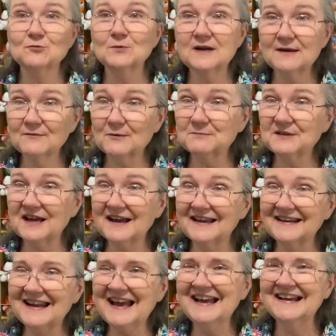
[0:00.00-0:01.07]
3 of them
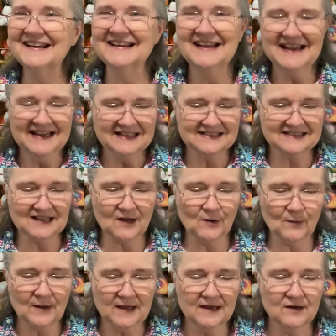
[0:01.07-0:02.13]
done.
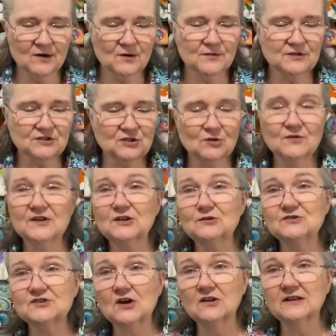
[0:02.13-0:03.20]
So, here are the 2 that you
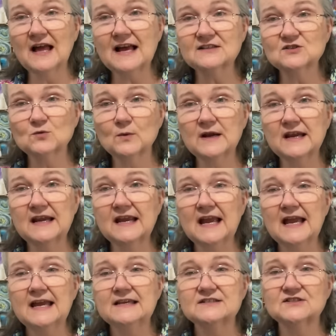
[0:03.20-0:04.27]
saw last week.
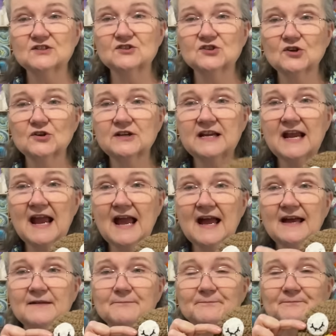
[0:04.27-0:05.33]
It's the turkey
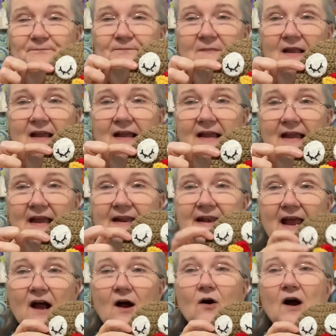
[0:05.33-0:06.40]
hat,
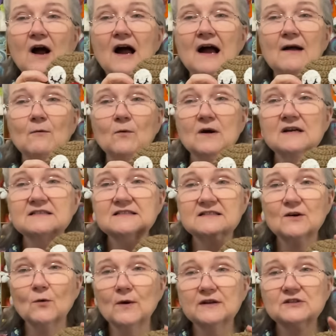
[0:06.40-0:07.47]
Now, I was
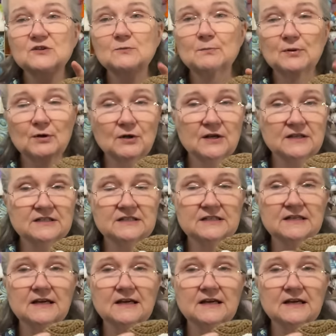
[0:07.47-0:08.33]
going to put,